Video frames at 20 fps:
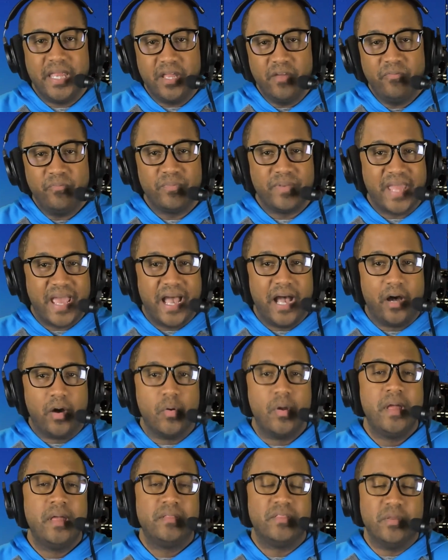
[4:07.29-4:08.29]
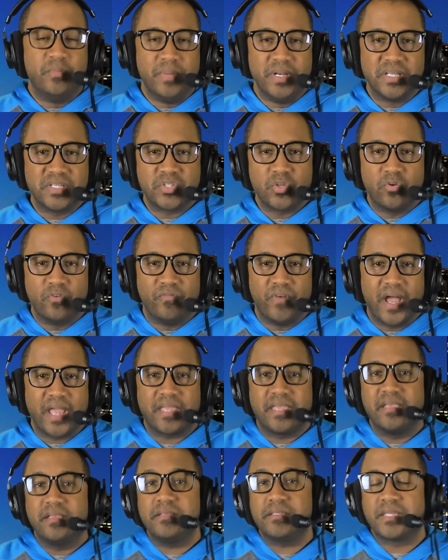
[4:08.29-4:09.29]
If now the Minnesota
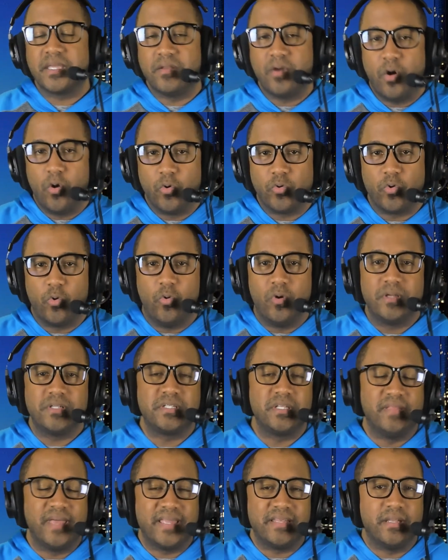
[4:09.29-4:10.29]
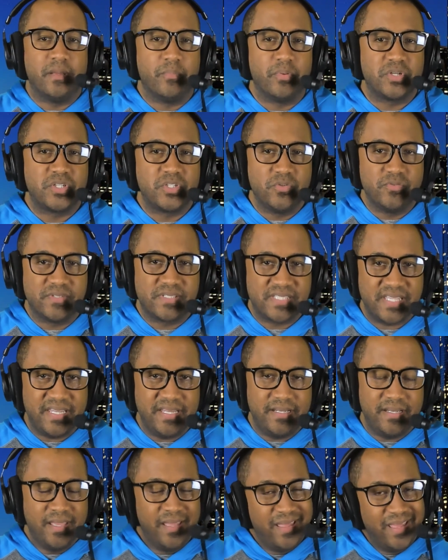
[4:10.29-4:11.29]
Vikings can hold on to that number 2
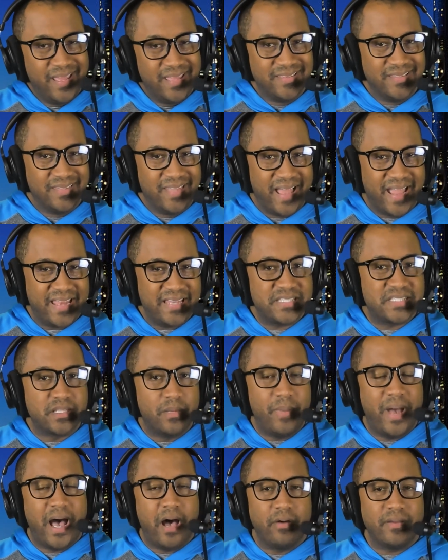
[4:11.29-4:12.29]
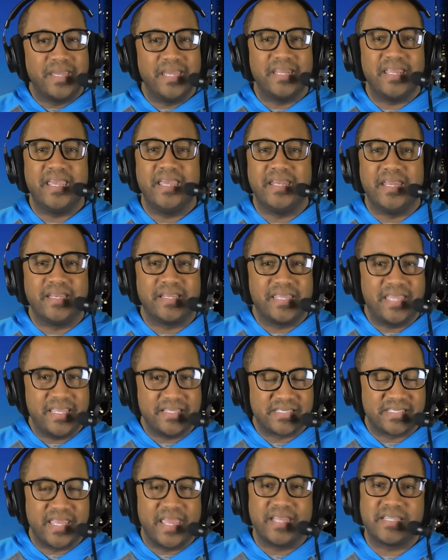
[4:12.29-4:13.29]
seed and the Lions somehow get in and
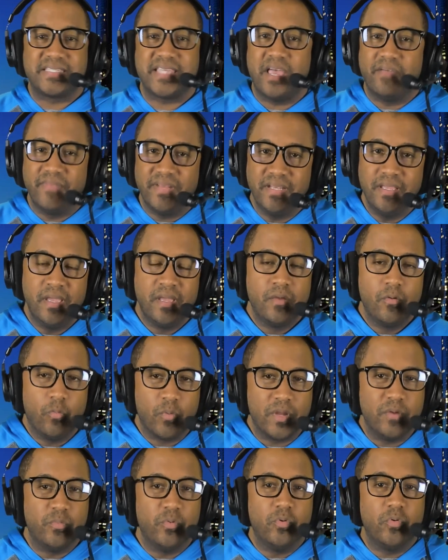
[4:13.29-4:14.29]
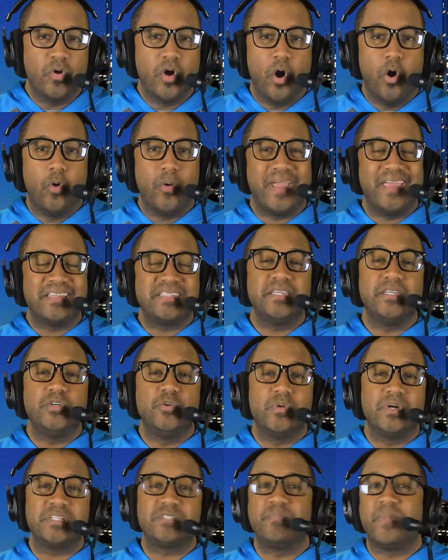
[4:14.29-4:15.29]
stay at 7, we will go
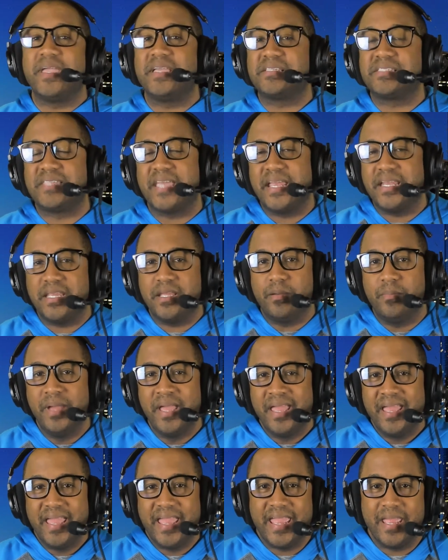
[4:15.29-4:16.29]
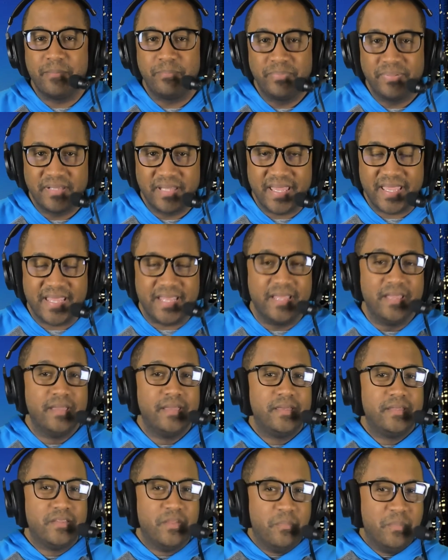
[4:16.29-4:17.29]
into U.S. Bank Stadium and
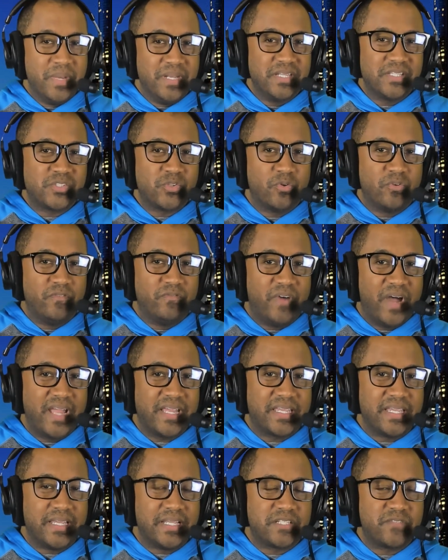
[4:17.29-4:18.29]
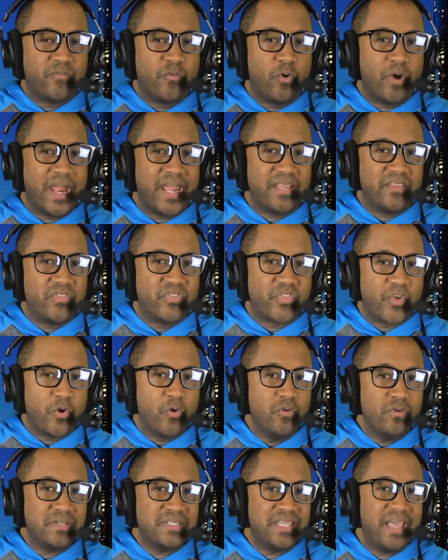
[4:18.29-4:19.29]
play the Minnesota Vikings for a
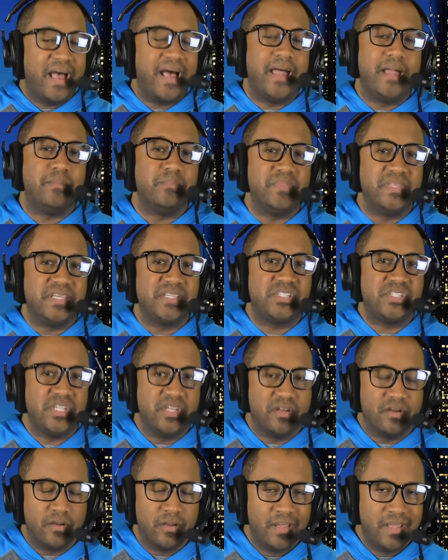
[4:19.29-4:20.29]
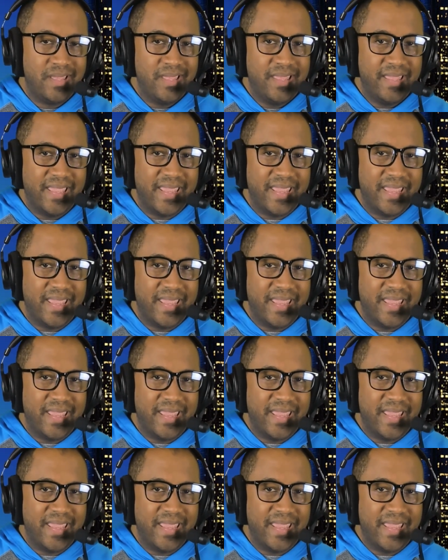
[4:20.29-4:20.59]
3rd time this year.